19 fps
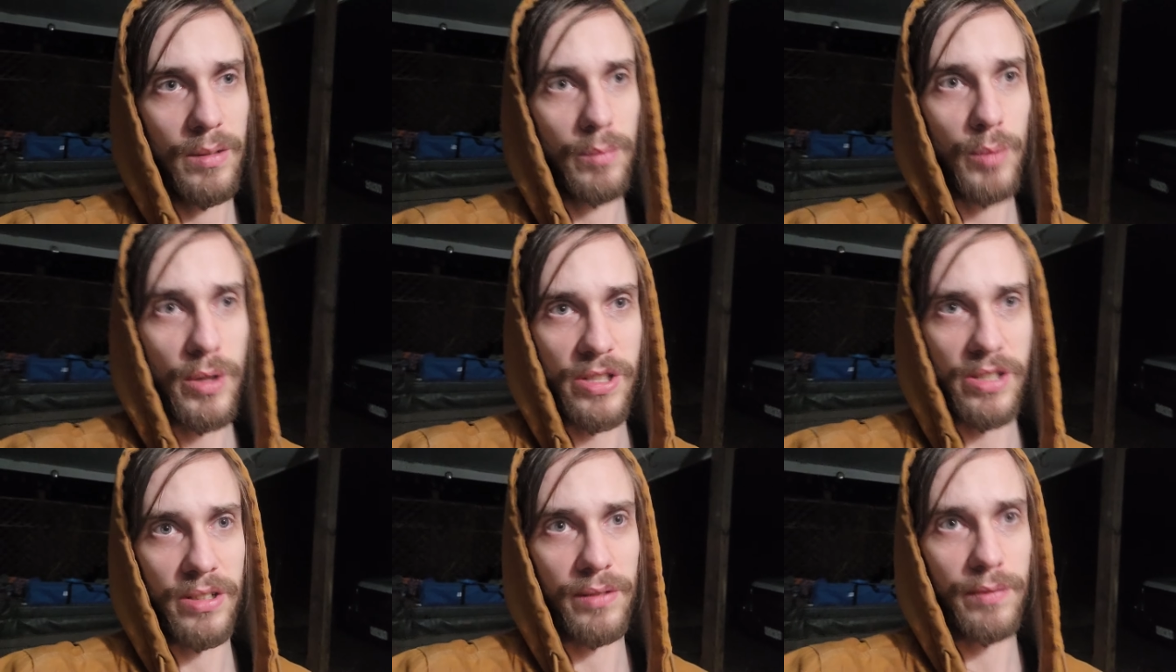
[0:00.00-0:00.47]

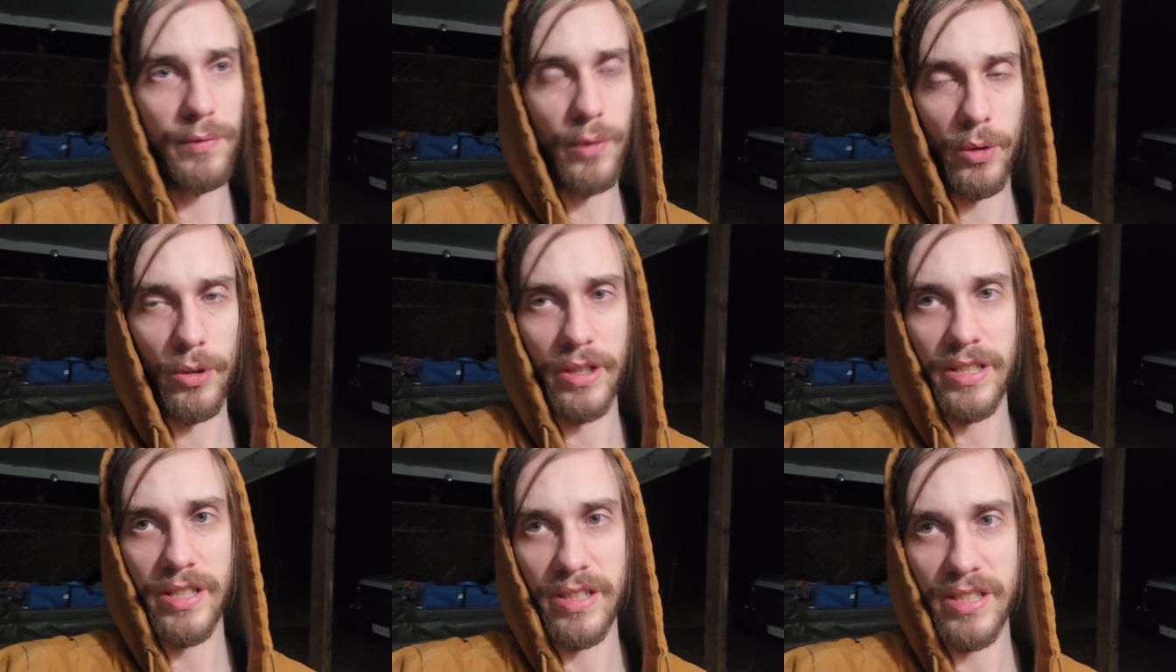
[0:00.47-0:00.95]
wasn't
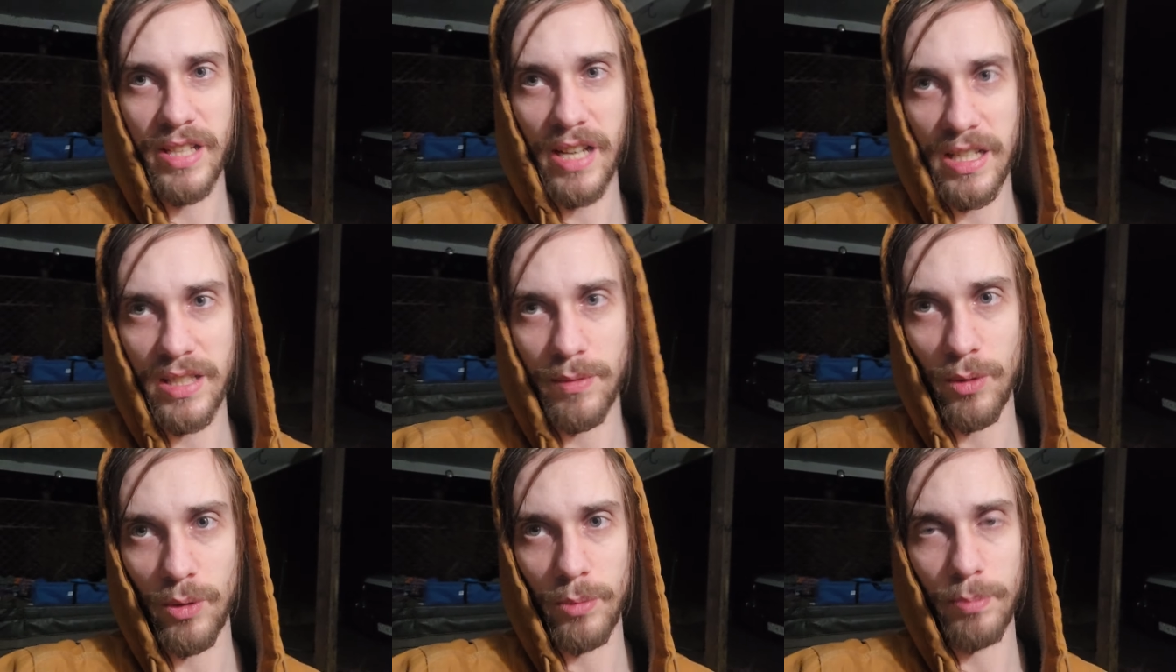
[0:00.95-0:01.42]
fully
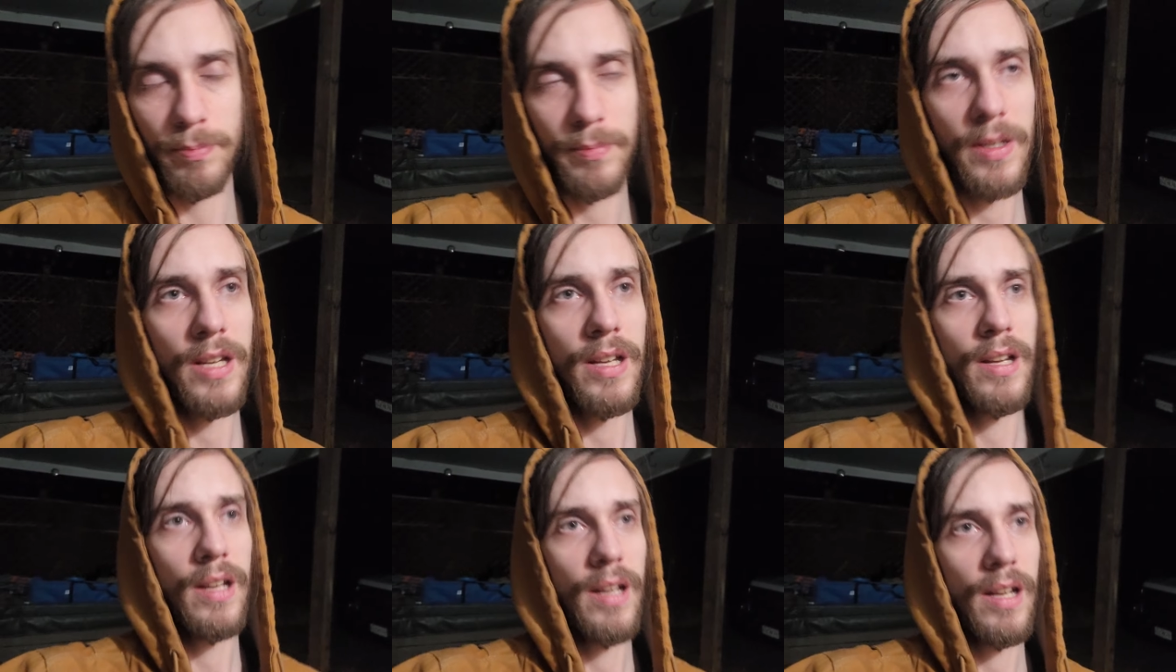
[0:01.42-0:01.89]
successful.
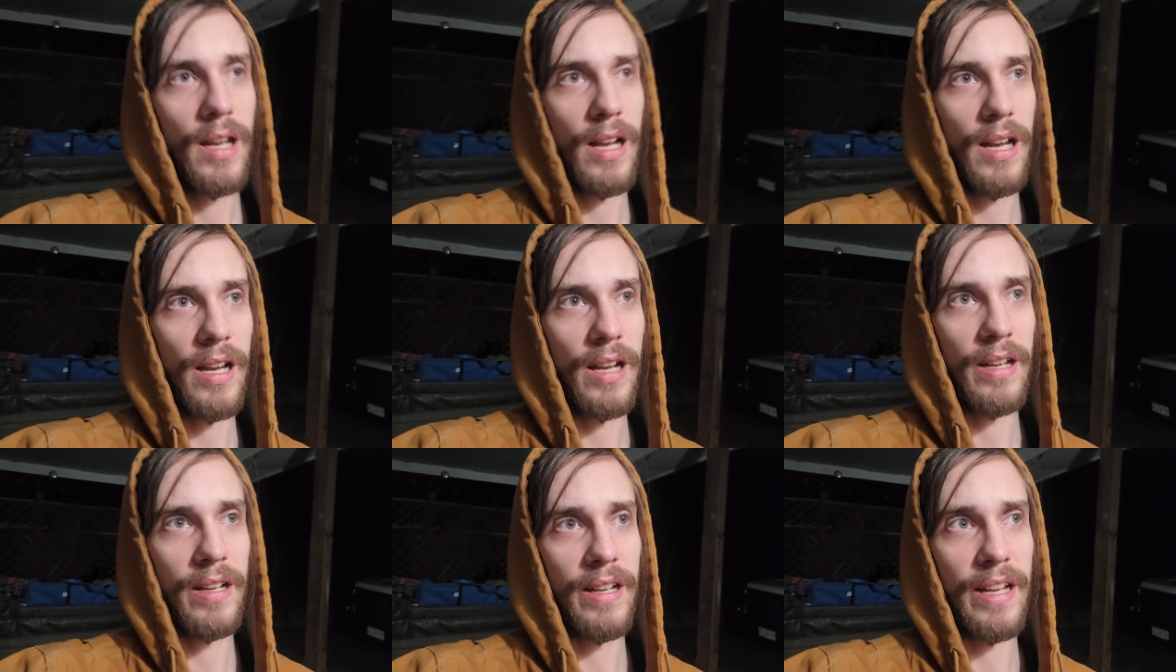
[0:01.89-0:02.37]

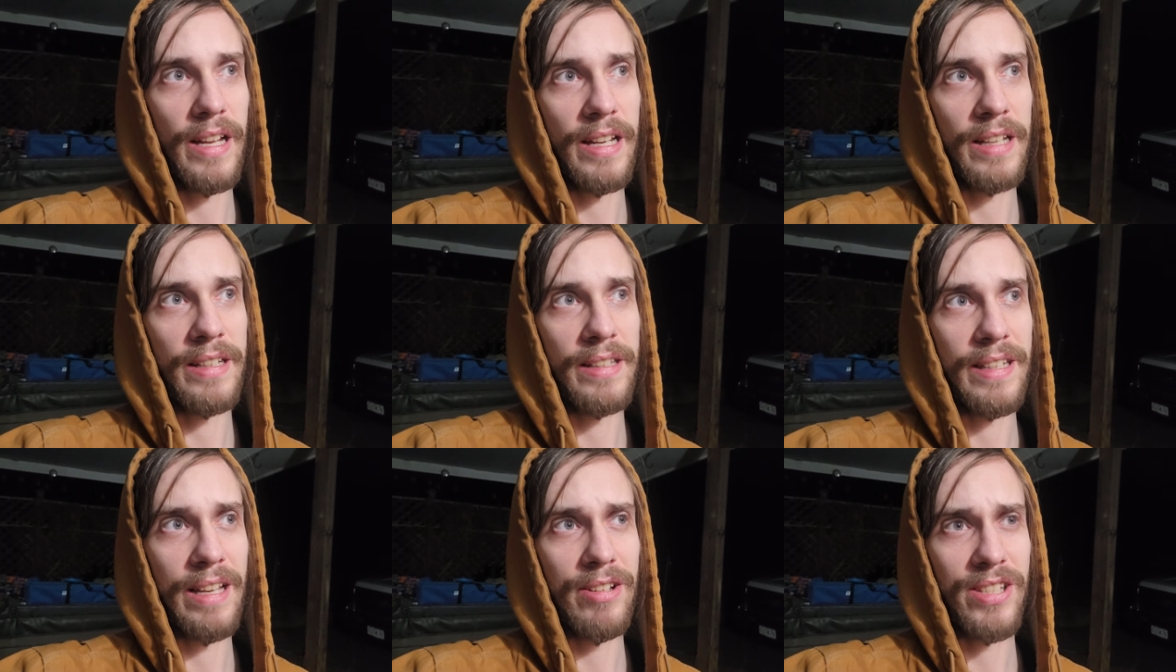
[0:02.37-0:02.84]

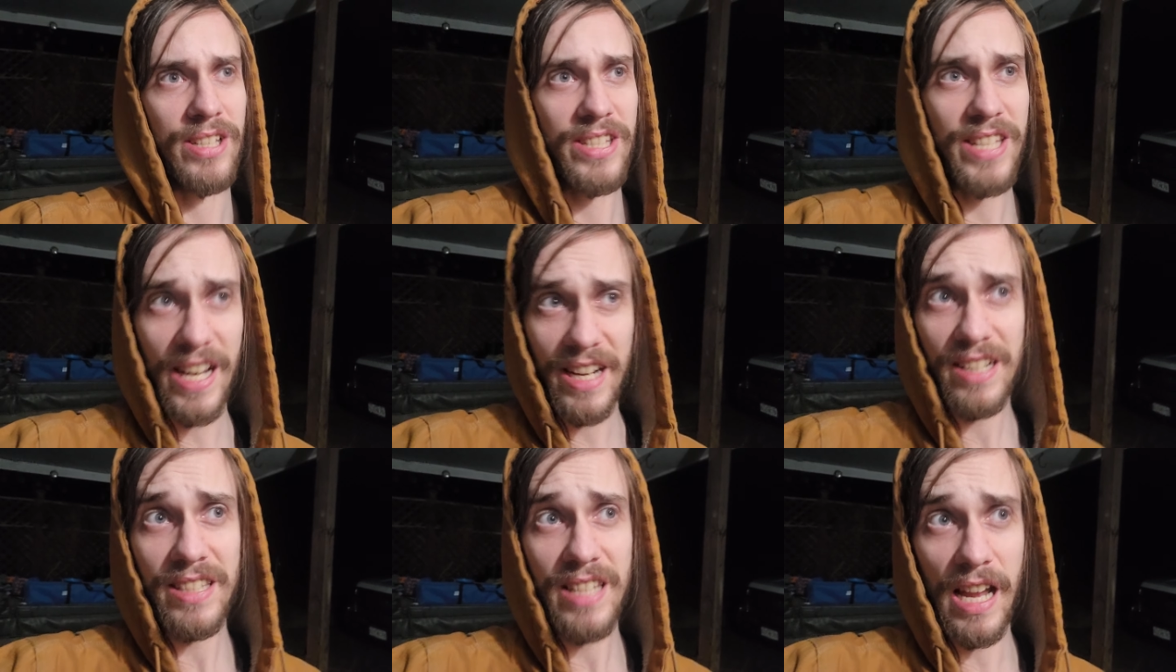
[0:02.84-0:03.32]
And that was the
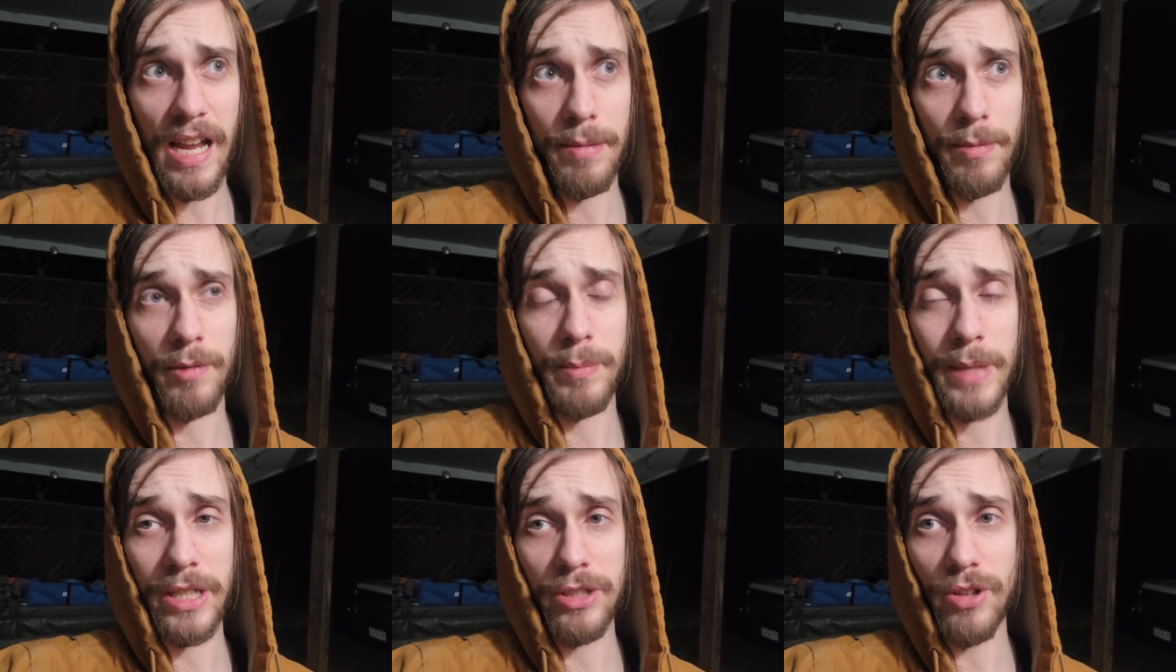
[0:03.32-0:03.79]
second time
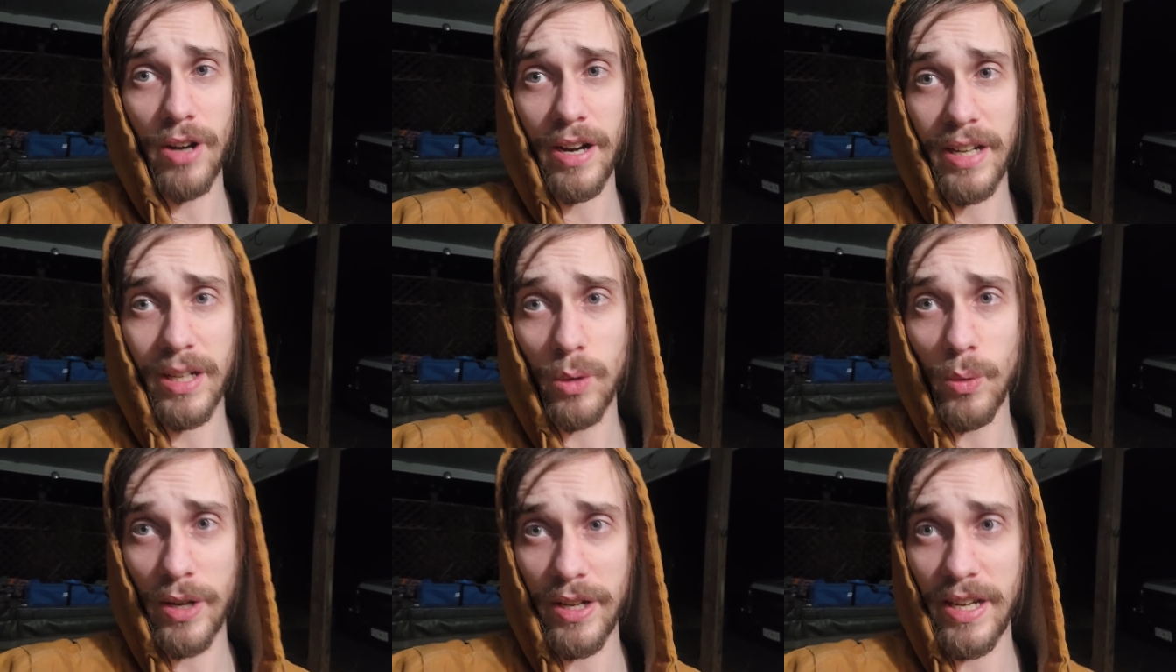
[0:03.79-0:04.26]
of me trying
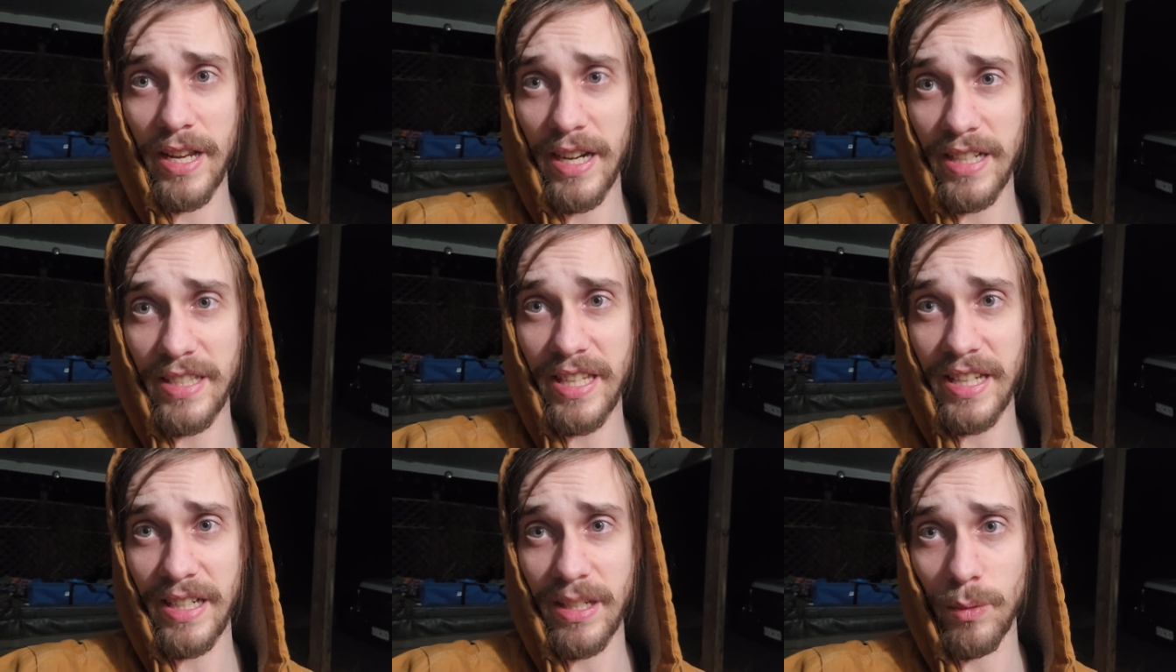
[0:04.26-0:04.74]
to quit
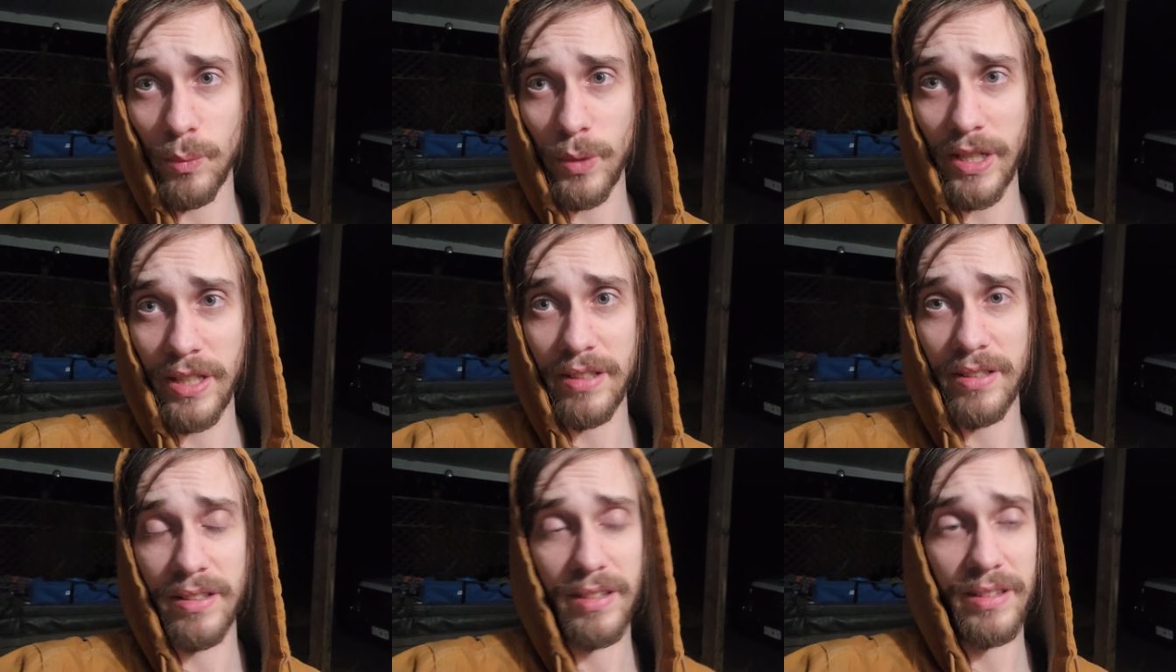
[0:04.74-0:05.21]
nicotine and
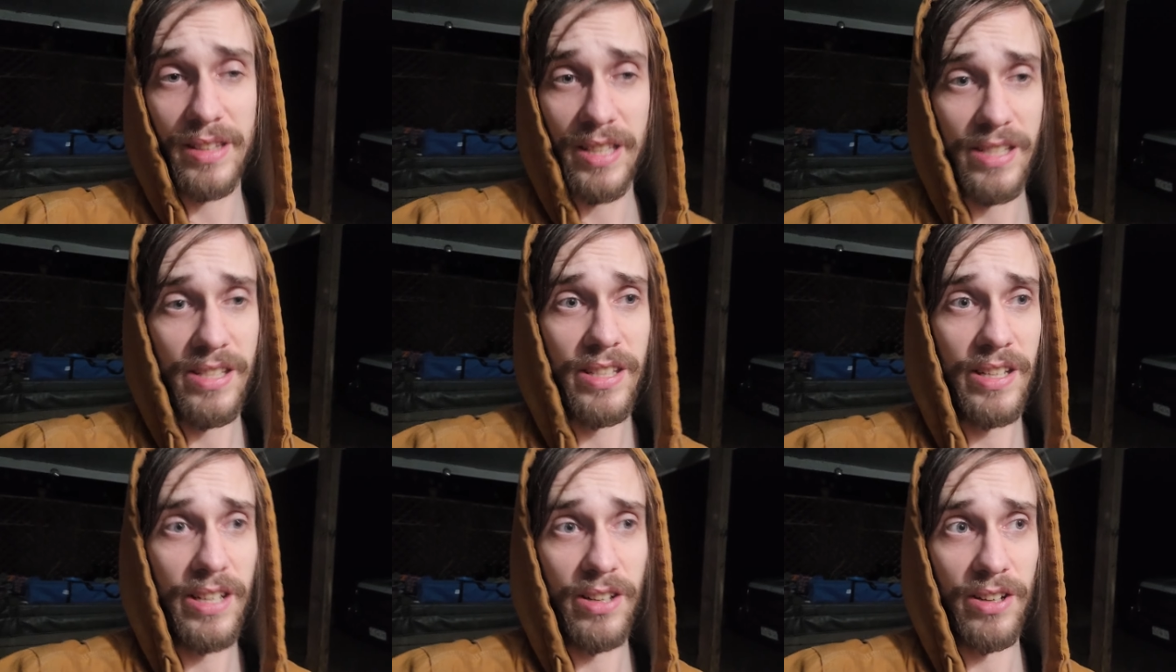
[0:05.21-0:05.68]
weed
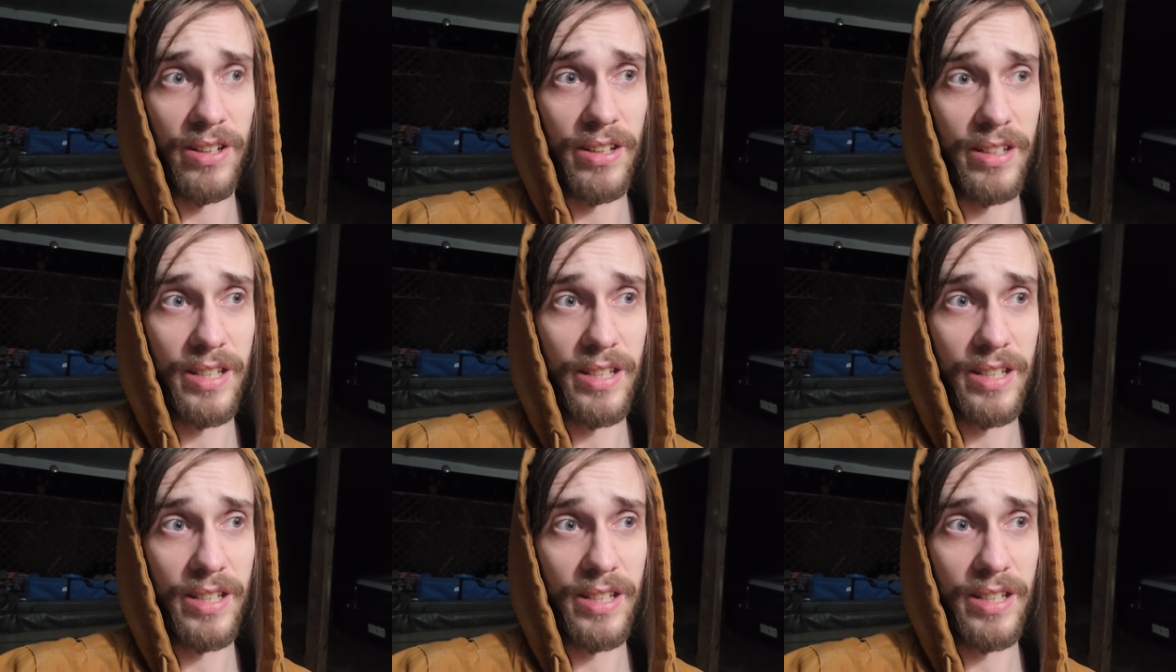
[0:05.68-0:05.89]
this year,